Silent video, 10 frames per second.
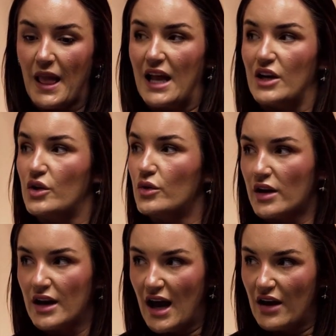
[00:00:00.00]
and you
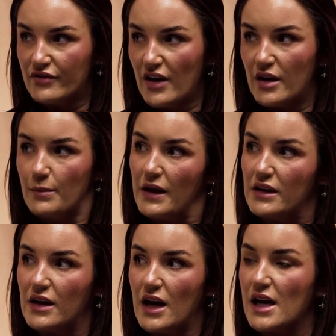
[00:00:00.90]
can have an
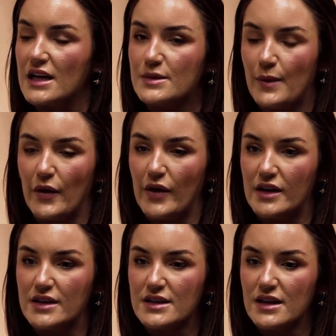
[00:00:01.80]
opinion and
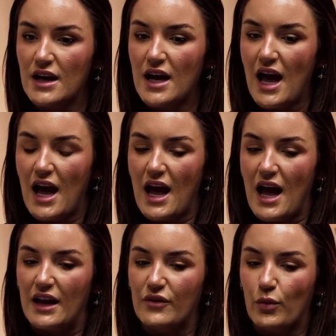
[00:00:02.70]
experience.
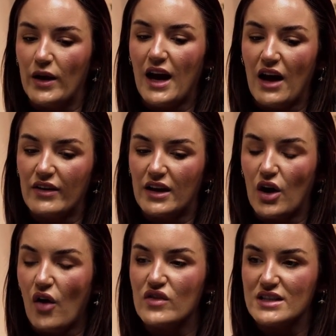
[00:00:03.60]
And if we're having a
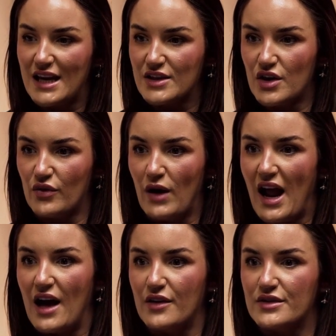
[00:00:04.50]
conversation
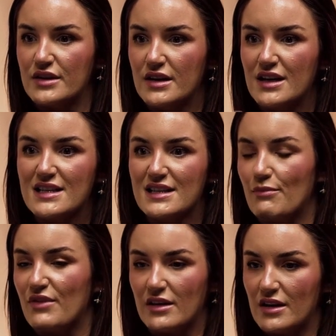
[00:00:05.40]
around
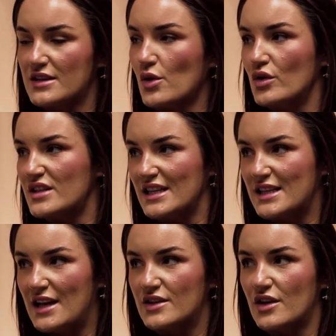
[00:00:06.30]
something that is causing
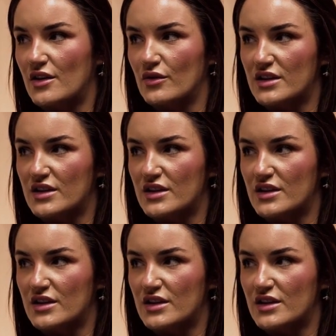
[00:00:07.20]
tension or